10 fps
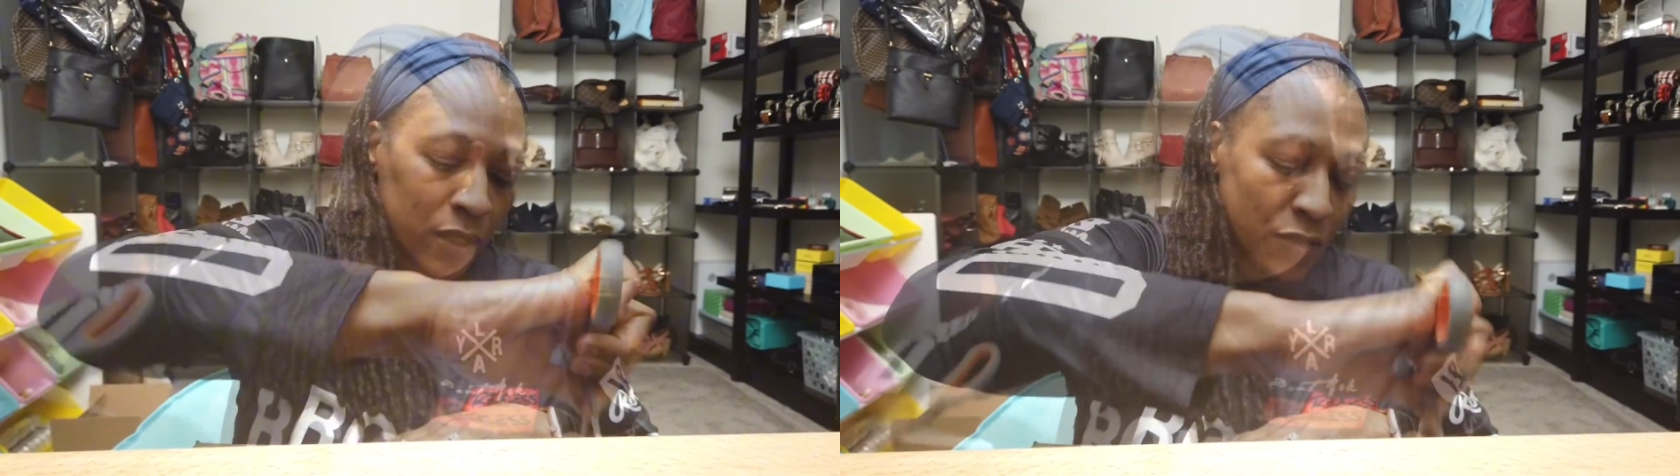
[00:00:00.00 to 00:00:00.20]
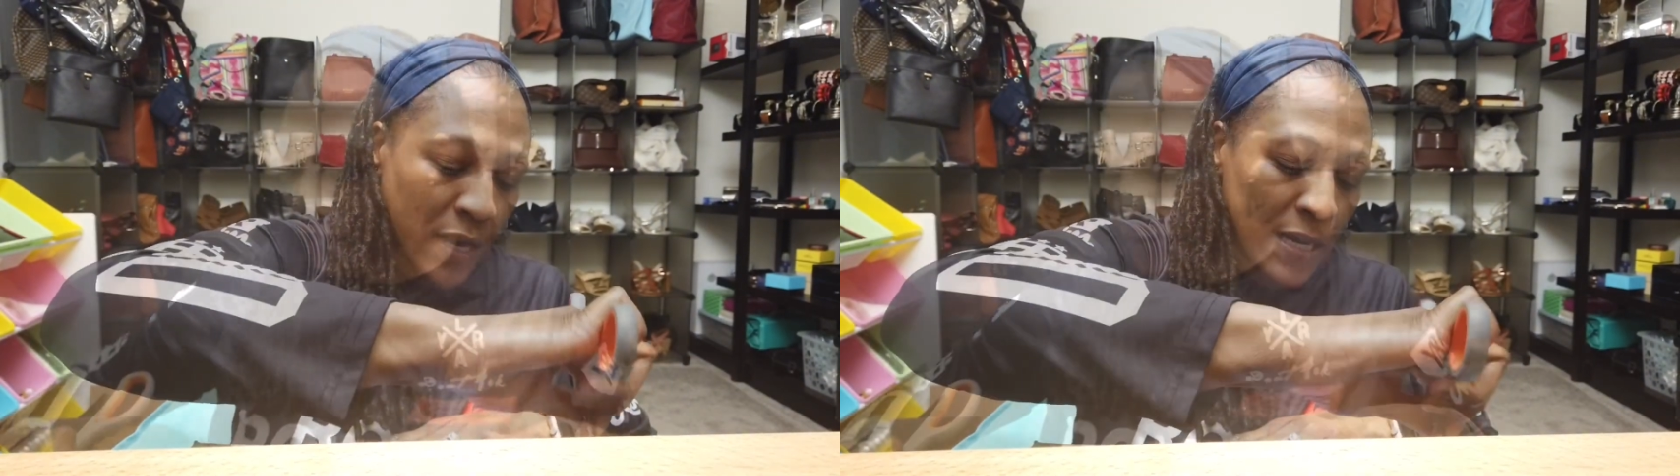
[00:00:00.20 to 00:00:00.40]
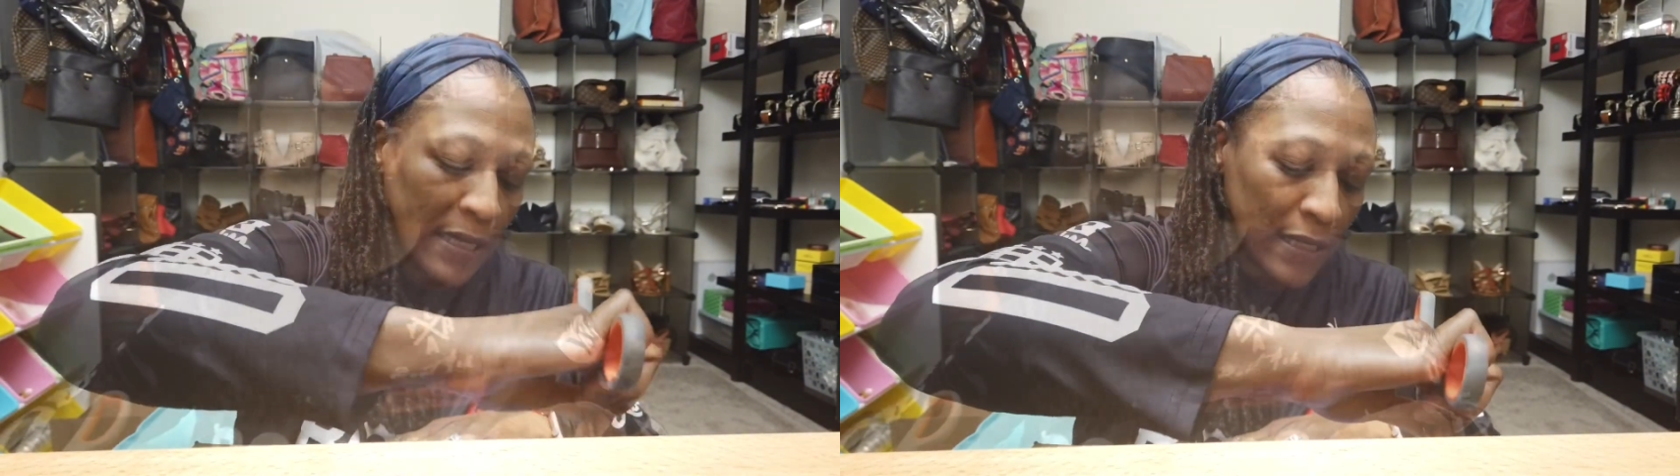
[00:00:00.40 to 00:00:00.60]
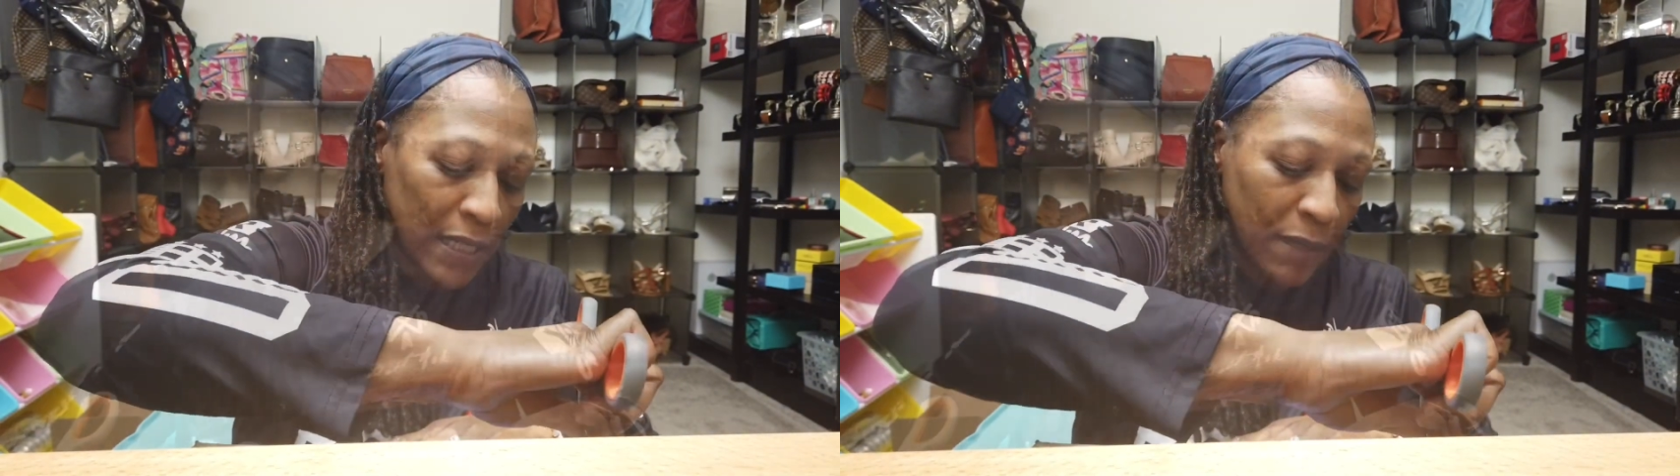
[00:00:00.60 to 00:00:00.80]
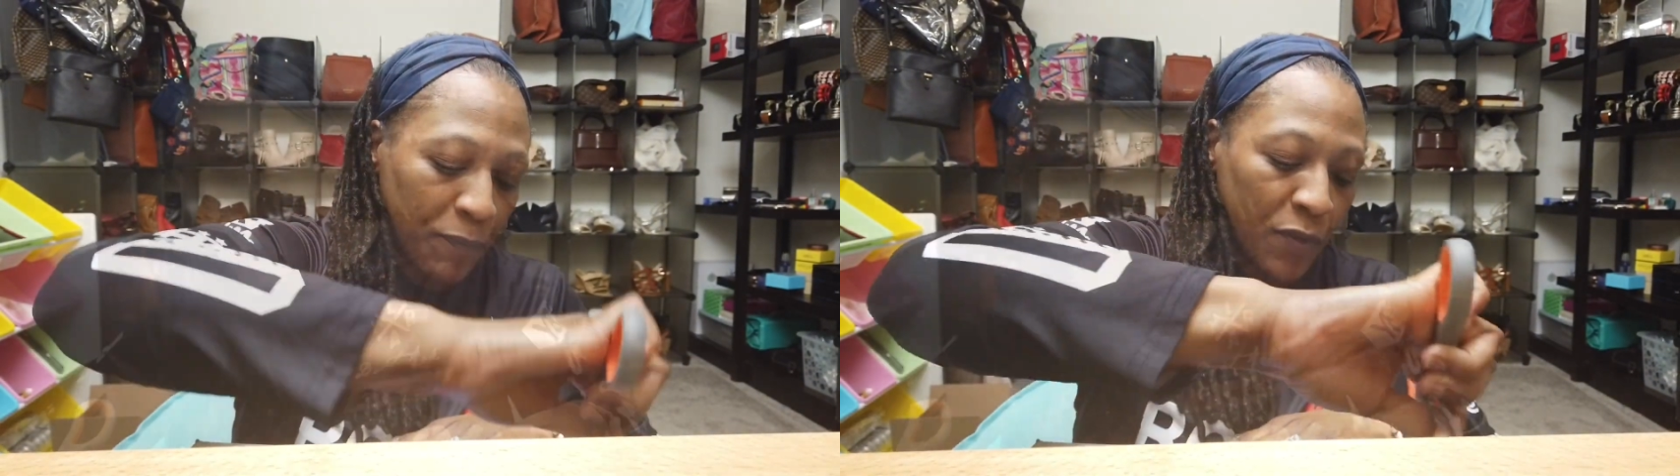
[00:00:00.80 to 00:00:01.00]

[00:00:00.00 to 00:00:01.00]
Try not to keep